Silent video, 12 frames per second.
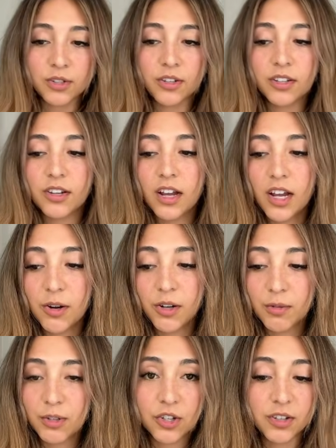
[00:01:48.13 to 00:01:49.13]
absolutely
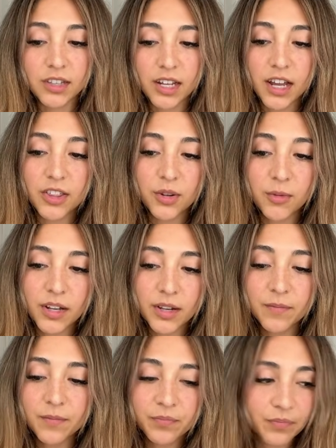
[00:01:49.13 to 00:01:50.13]
not. I already returned the other
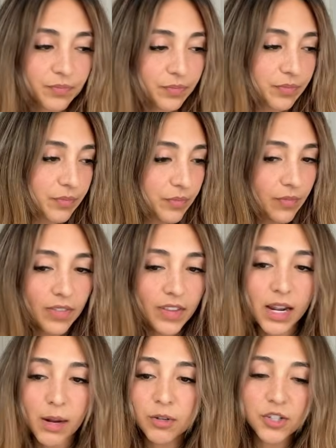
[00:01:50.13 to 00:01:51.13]
one.
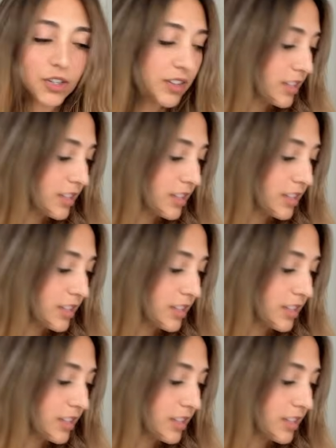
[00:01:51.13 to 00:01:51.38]
I'm